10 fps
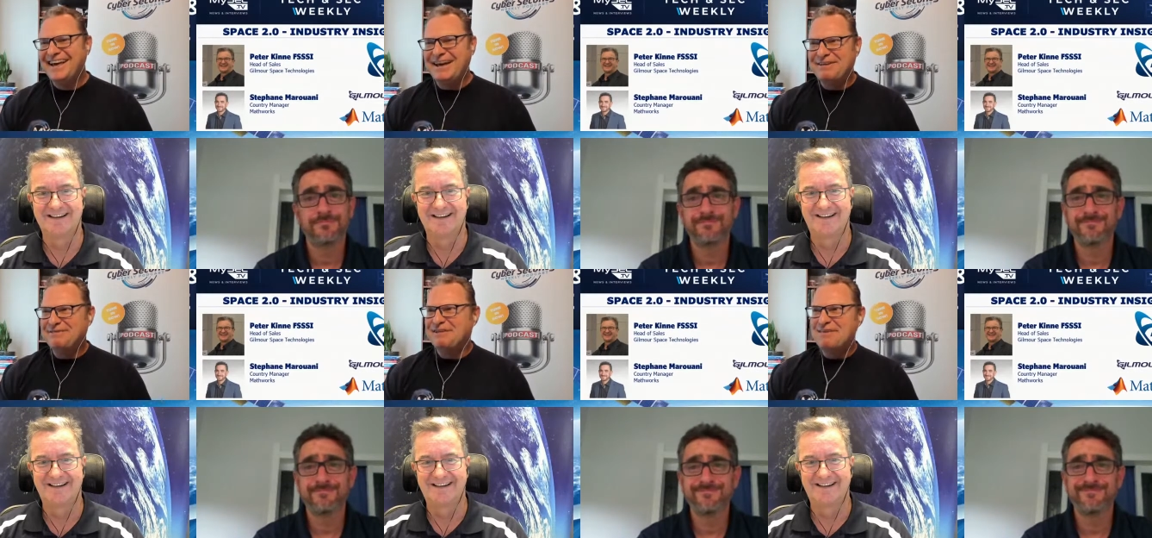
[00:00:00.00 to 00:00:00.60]
Speaker 1: uh,
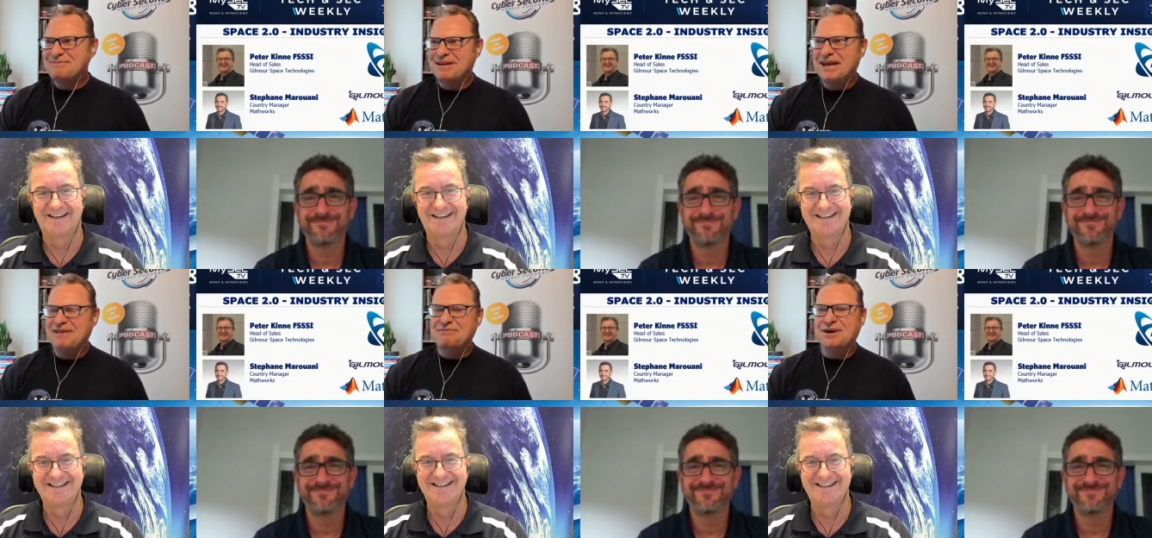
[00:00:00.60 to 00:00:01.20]
if you happen to
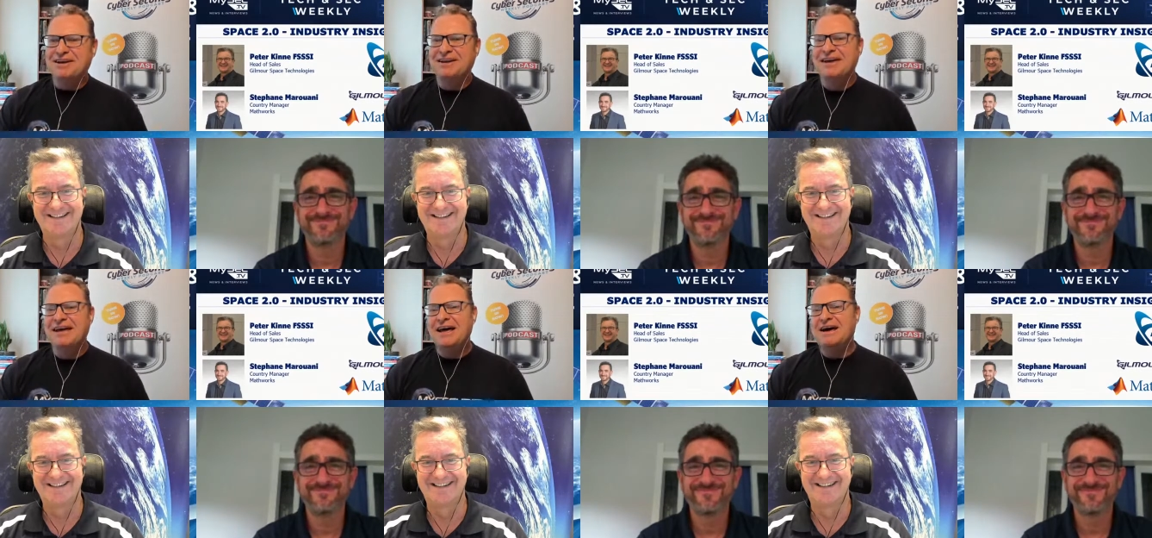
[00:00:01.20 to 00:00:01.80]
have one.
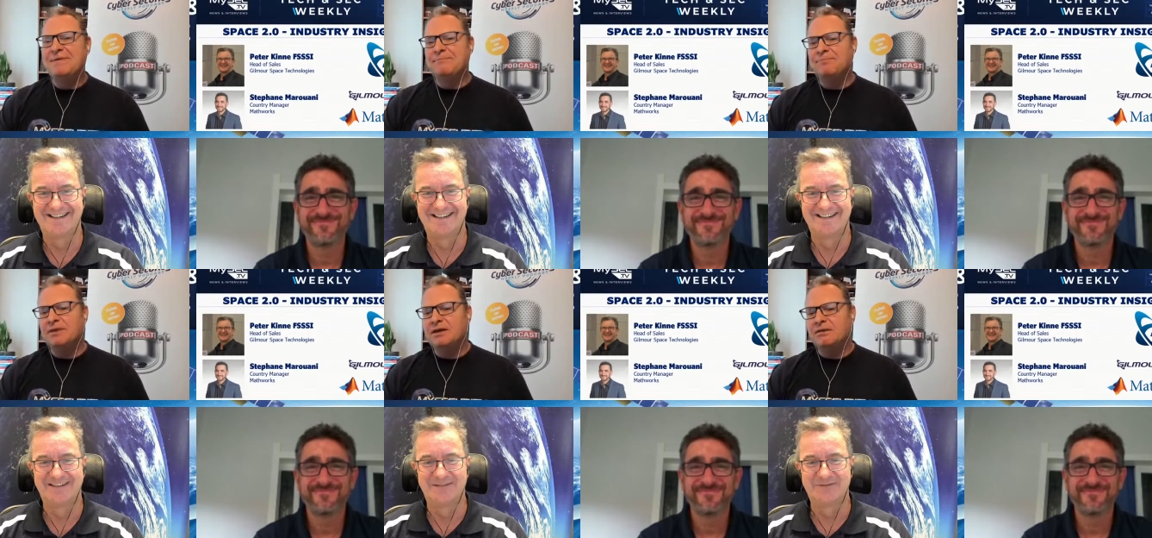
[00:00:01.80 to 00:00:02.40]
Um,